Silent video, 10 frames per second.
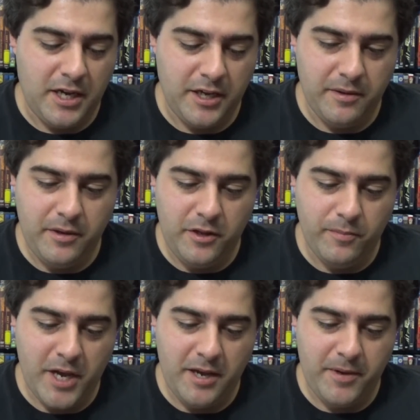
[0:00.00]
You
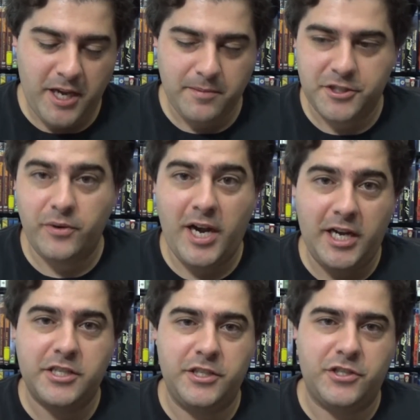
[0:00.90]
may be able to. I
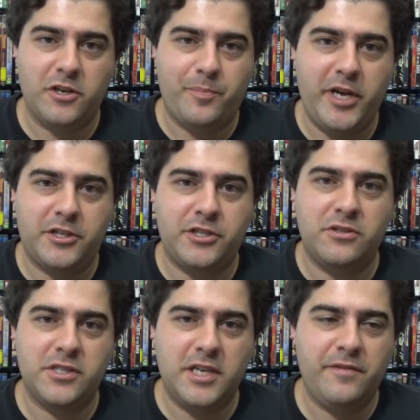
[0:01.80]
actually took
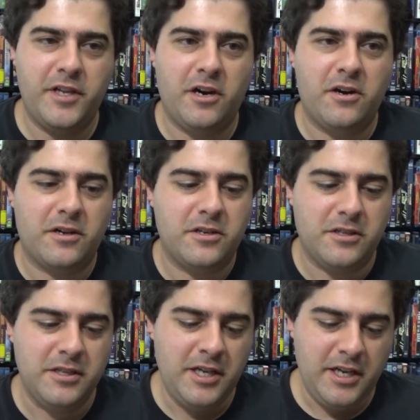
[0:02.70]
pictures of the
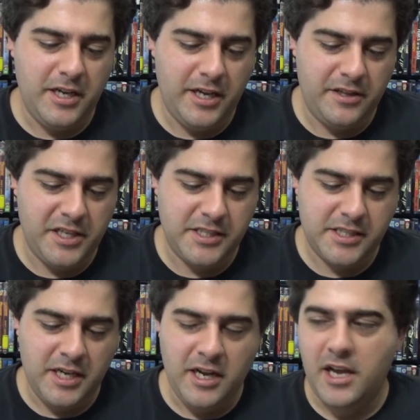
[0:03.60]
article in this,